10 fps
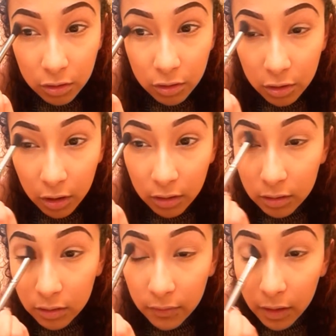
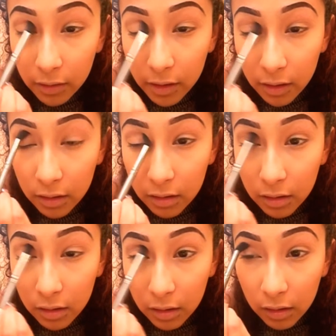just very
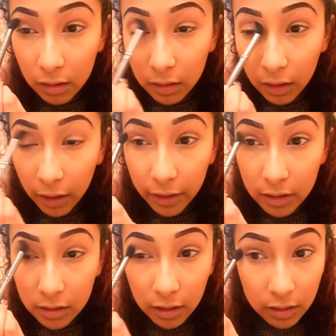light
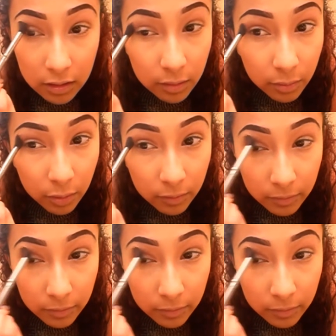and simple.